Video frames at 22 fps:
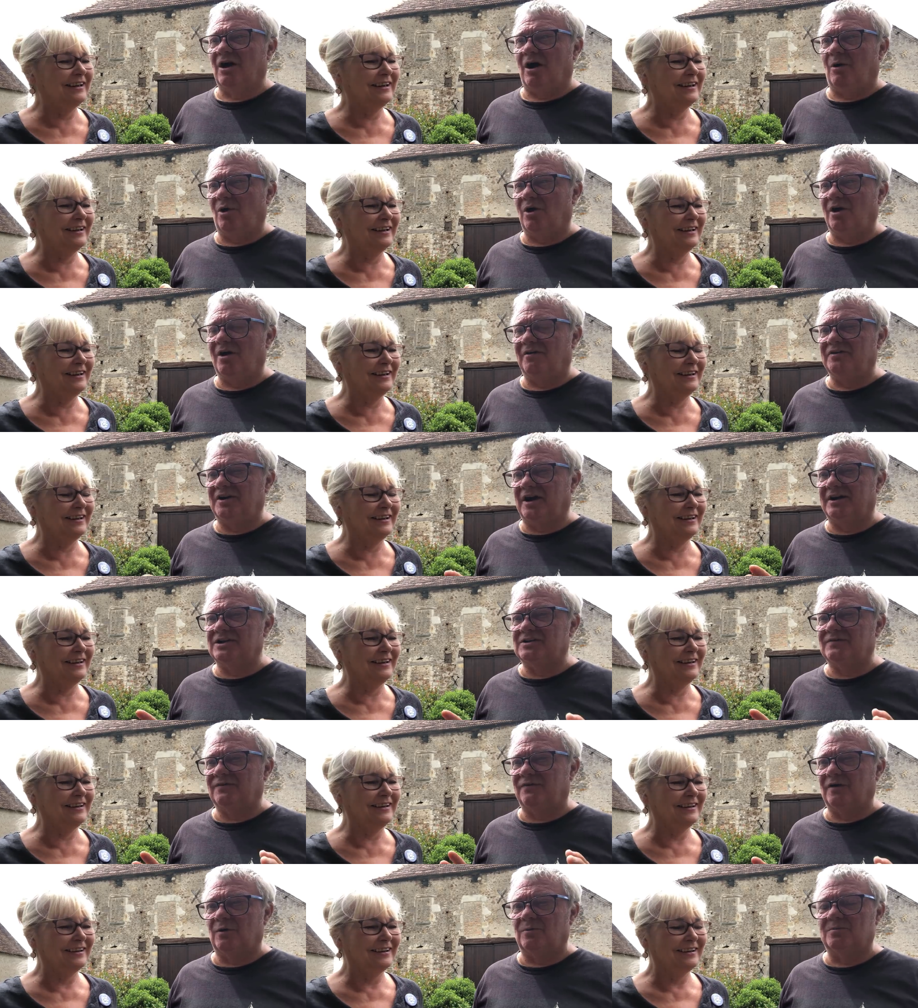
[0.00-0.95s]
Speaker 1: what I've done
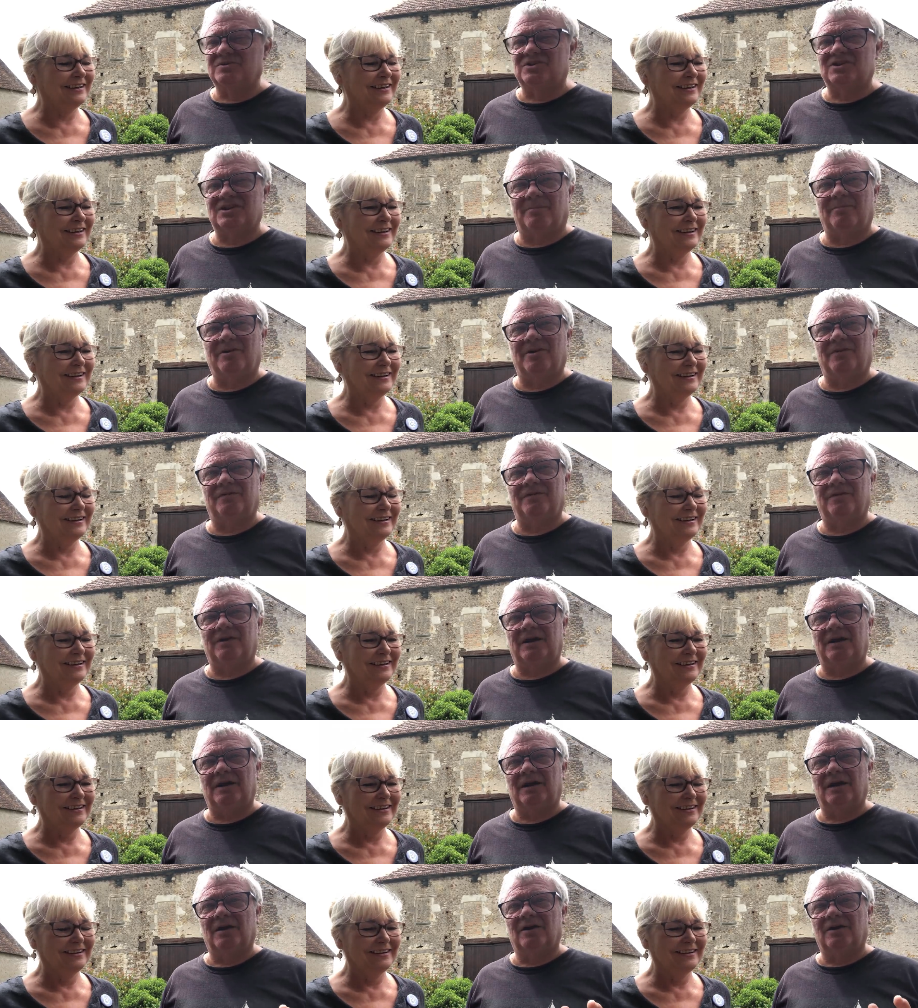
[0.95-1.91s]
is filmed some of
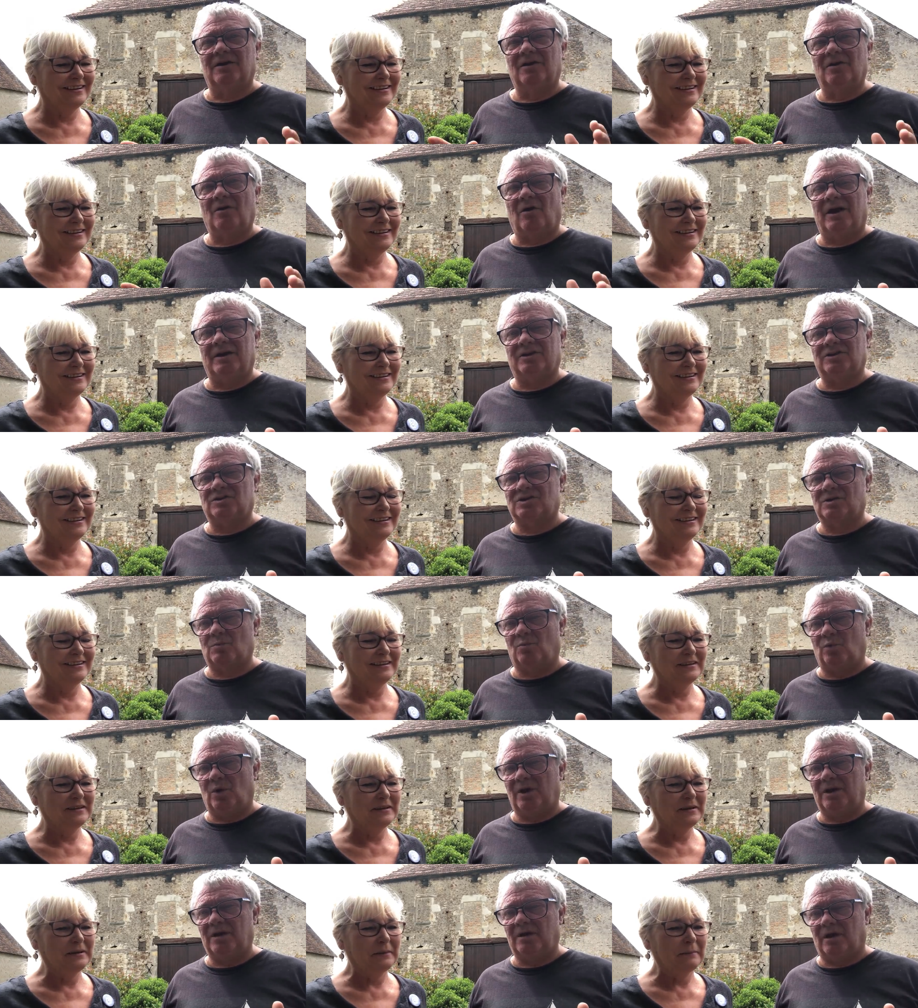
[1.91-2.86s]
the knight's
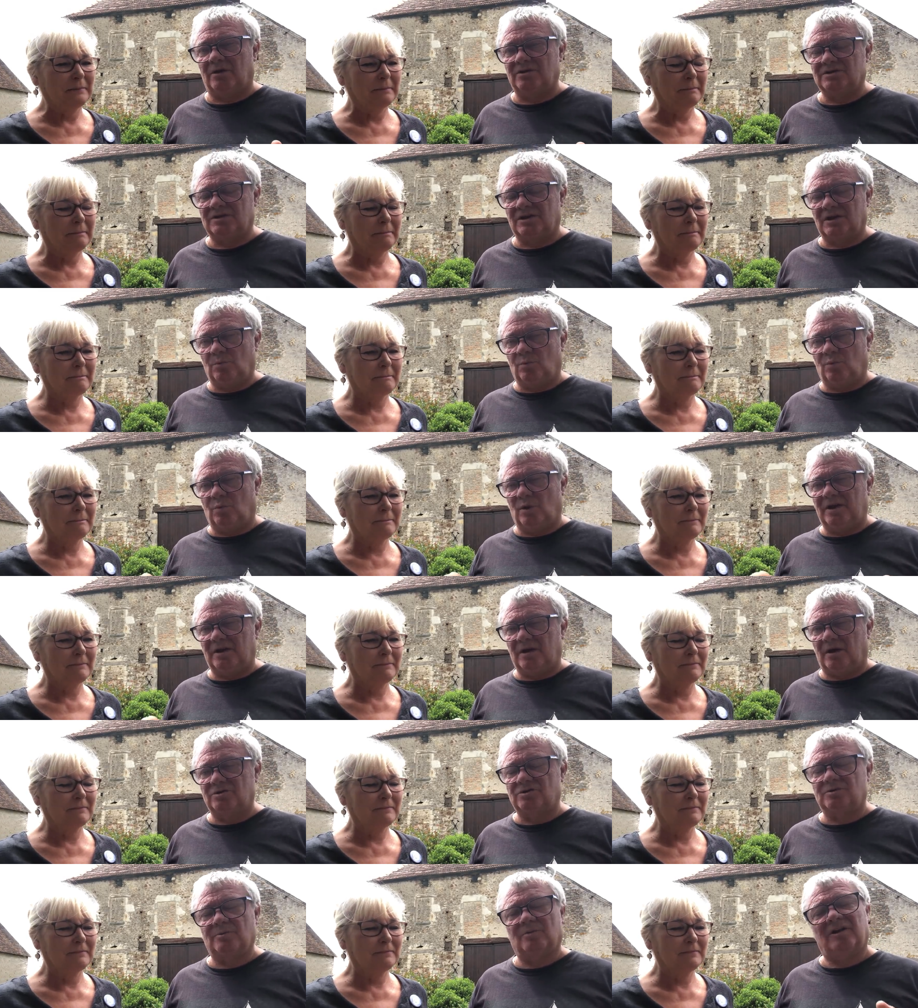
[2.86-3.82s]
windows, the
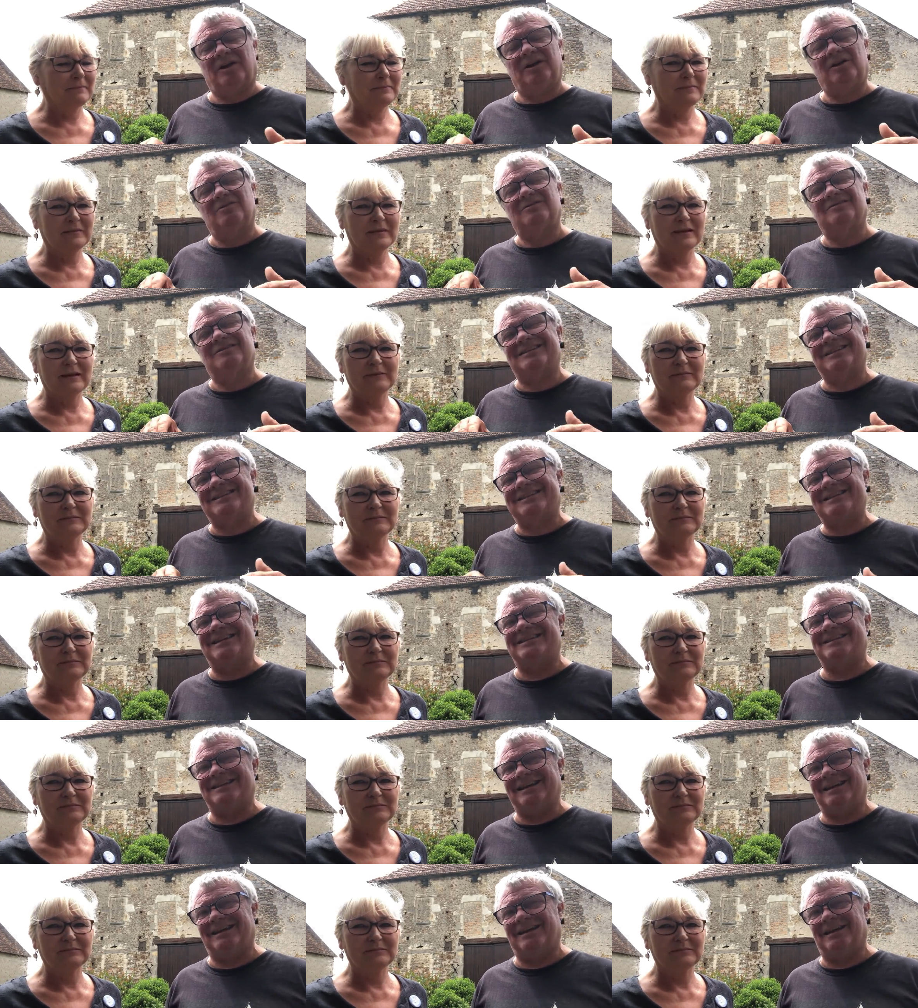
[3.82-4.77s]
windows that they used to
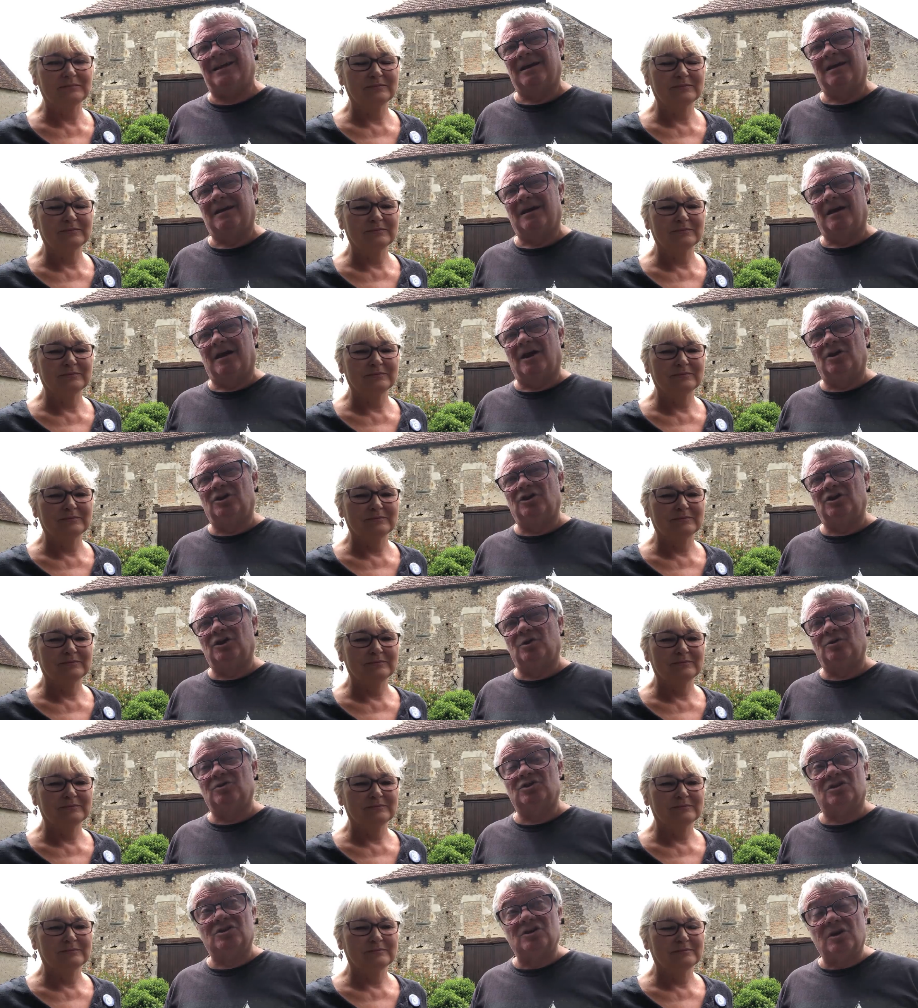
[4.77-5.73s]
sit in and
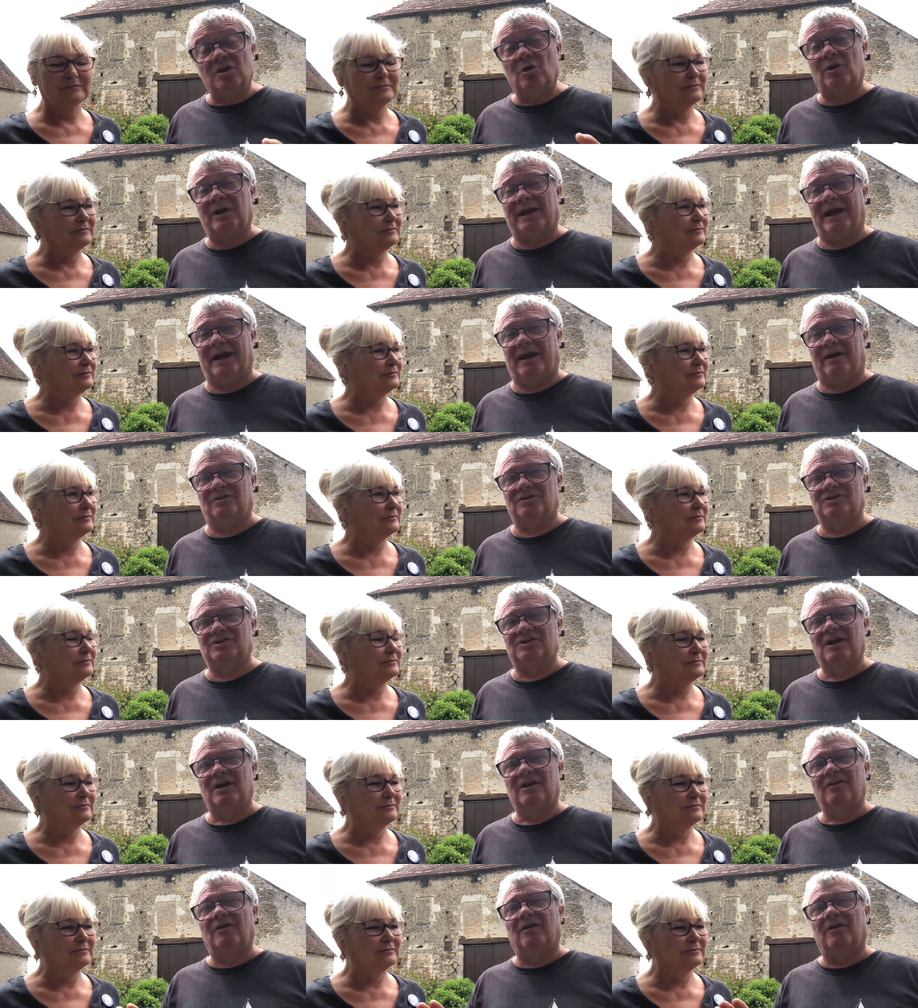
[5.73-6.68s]
use as
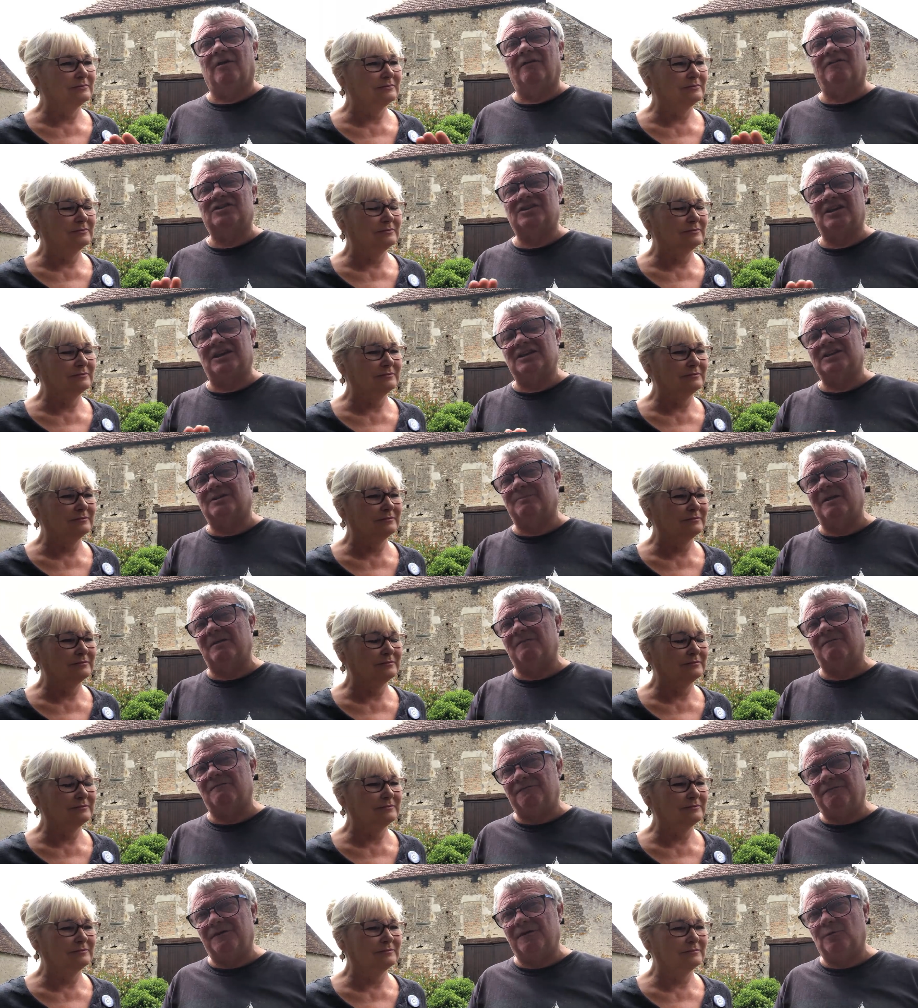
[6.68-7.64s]
lookouts that have since
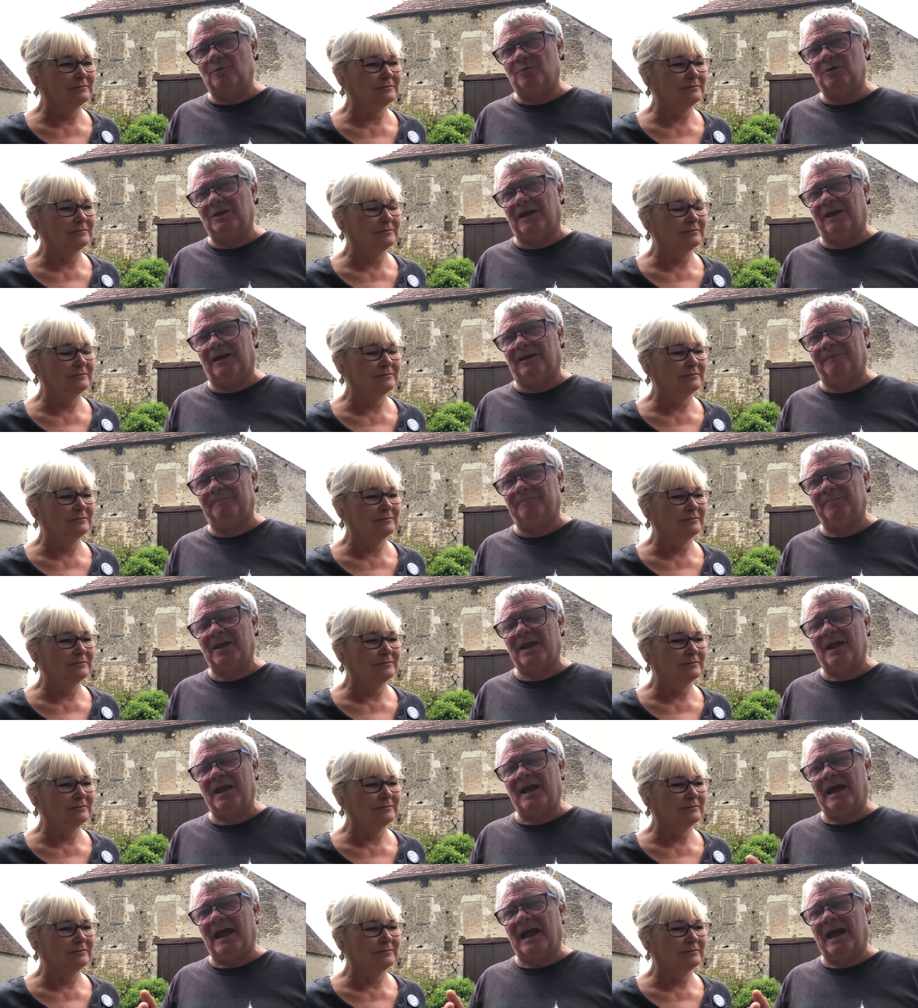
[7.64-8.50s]
been filled in.